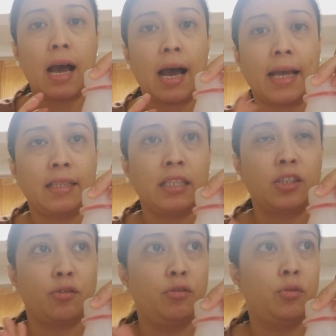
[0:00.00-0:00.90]
I
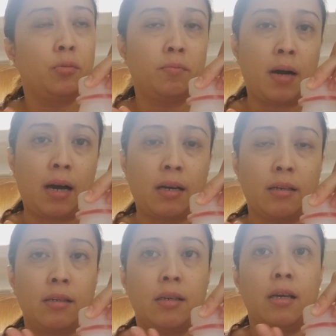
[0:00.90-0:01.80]
teach Zumba.
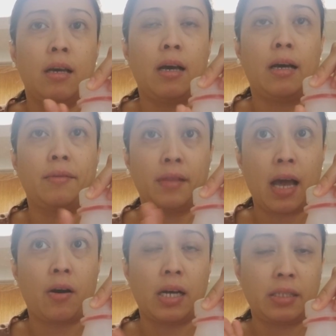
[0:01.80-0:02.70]

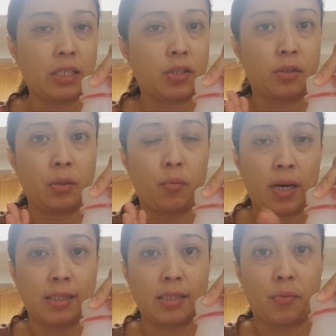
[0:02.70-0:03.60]
Now I teach only
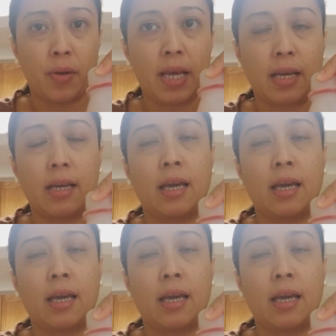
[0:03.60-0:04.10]
once a week.